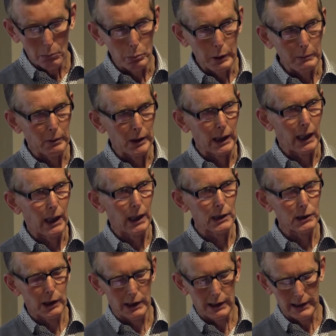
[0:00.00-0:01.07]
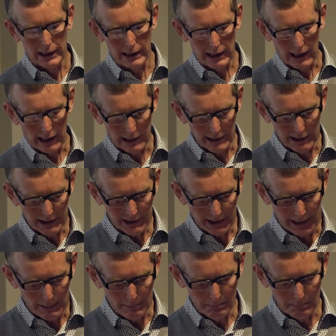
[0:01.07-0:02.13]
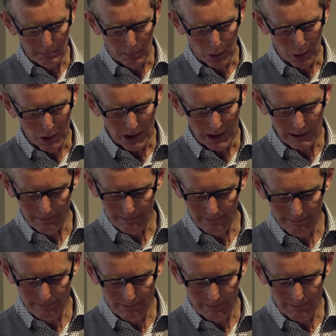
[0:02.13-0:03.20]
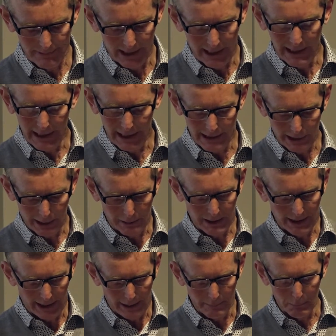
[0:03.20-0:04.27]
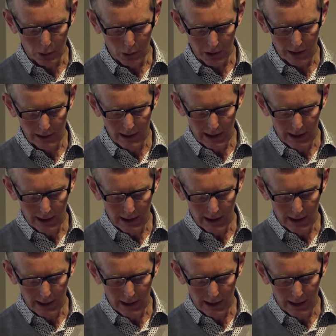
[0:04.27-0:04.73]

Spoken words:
We were all on the same boat, in the same boat.